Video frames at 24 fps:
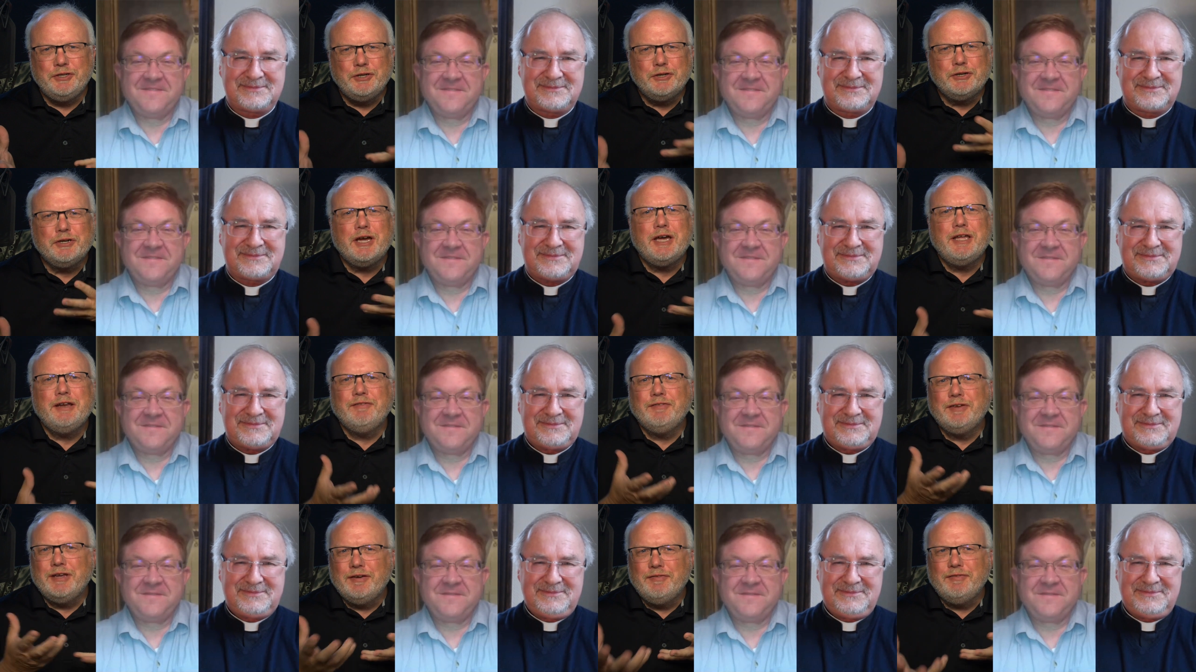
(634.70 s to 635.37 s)
Speaker 1: kind of
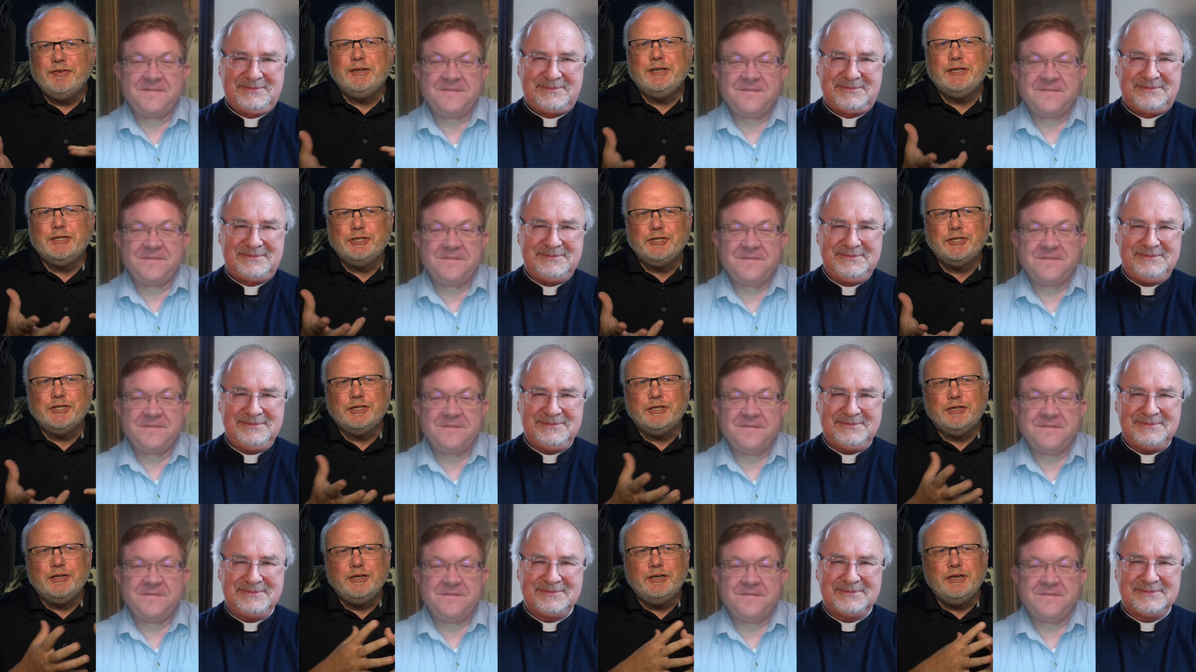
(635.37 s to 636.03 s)

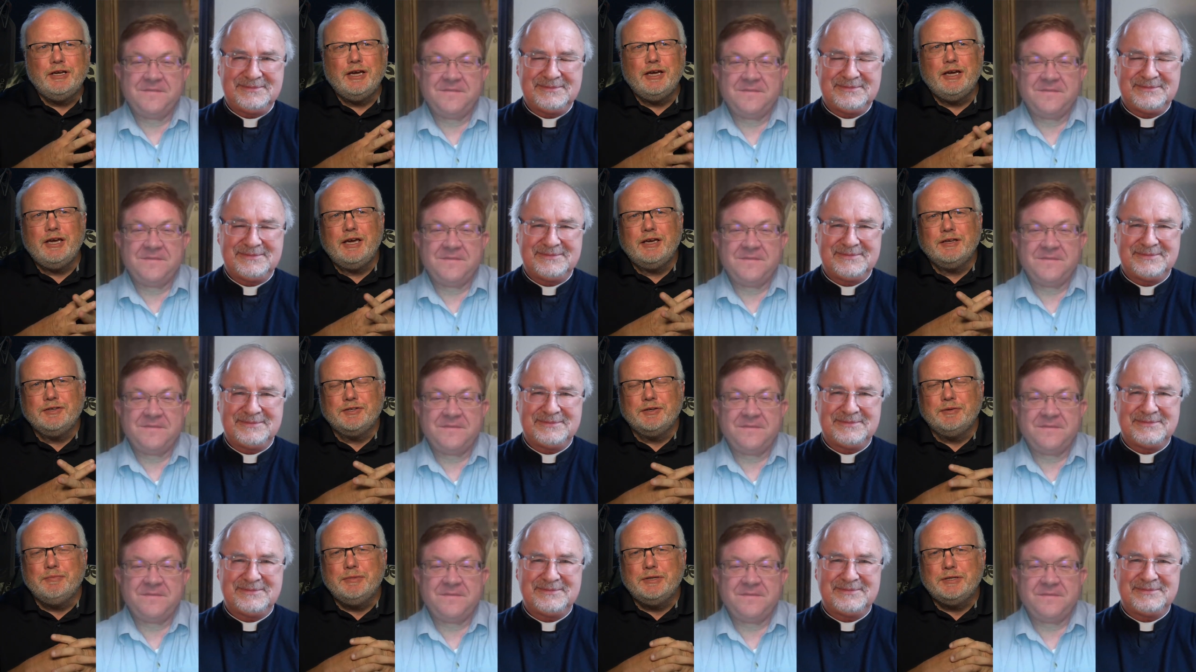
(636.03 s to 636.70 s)
definition as
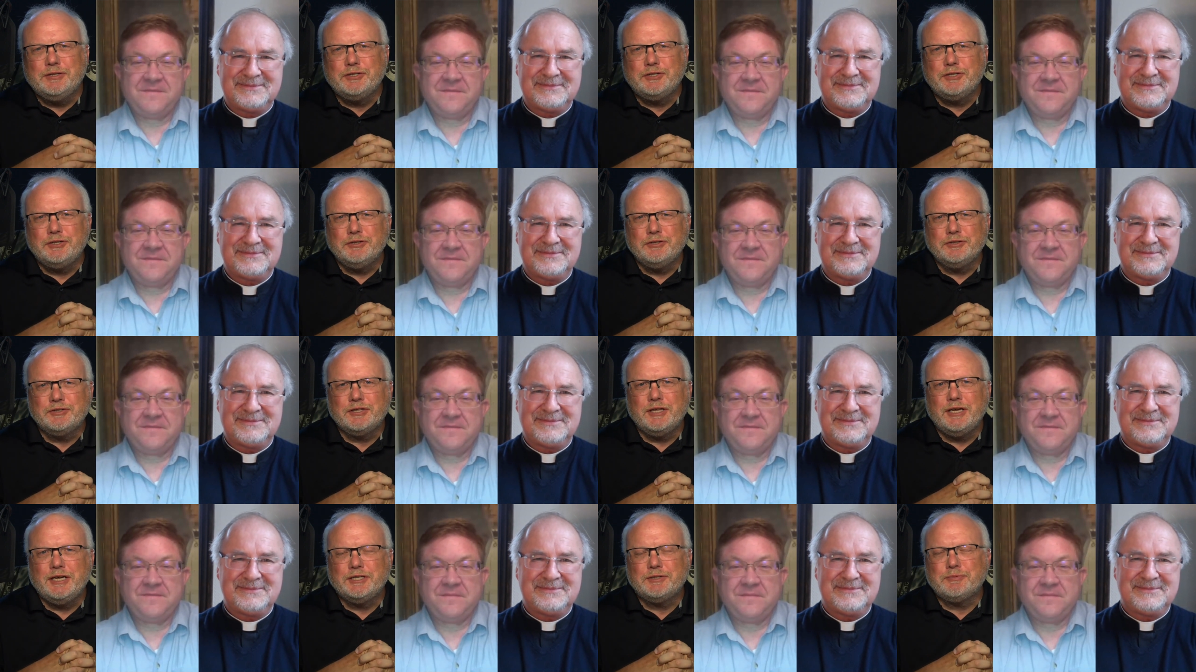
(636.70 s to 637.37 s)
a minister
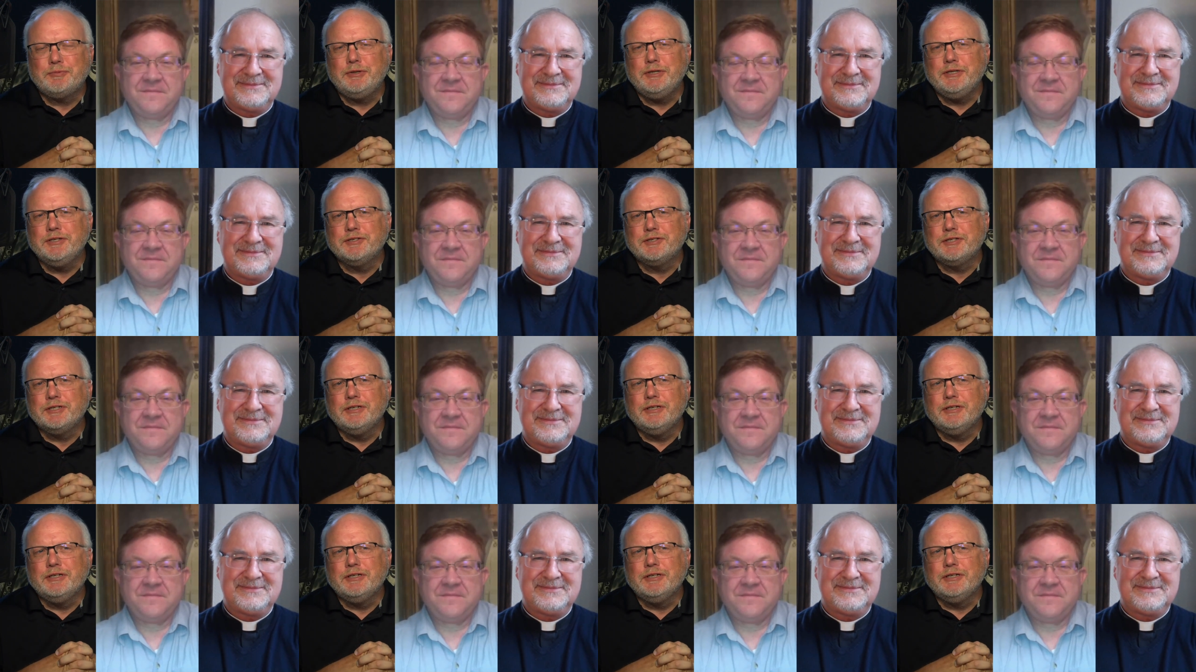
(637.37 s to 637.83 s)
slash priest.